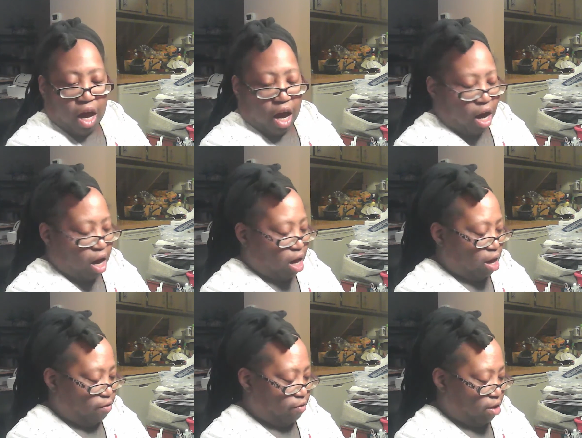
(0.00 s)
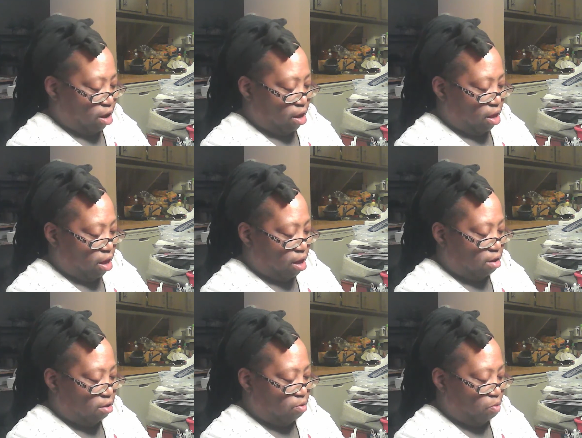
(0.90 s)
I have not had
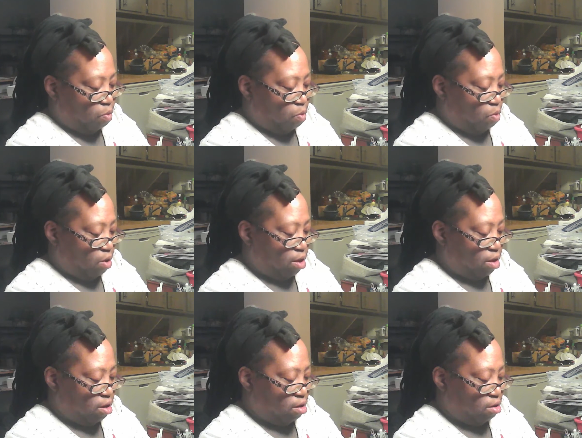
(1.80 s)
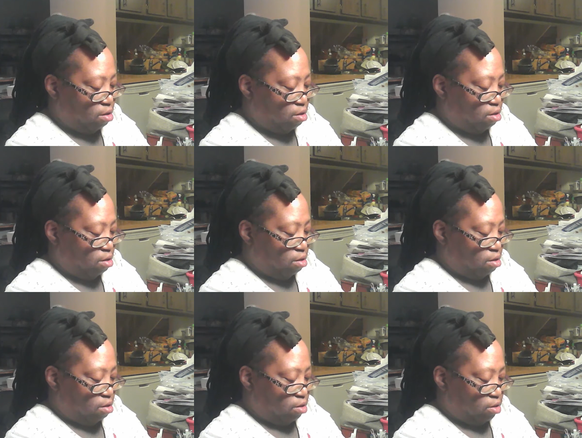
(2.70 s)
one
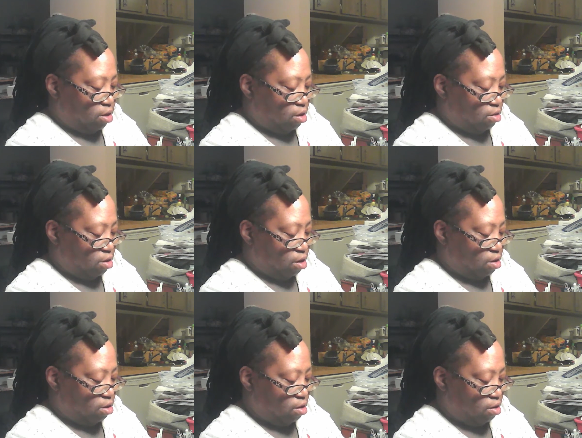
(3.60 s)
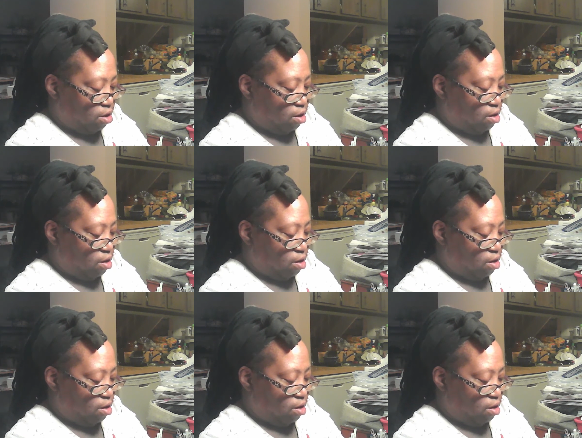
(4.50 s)
single solitary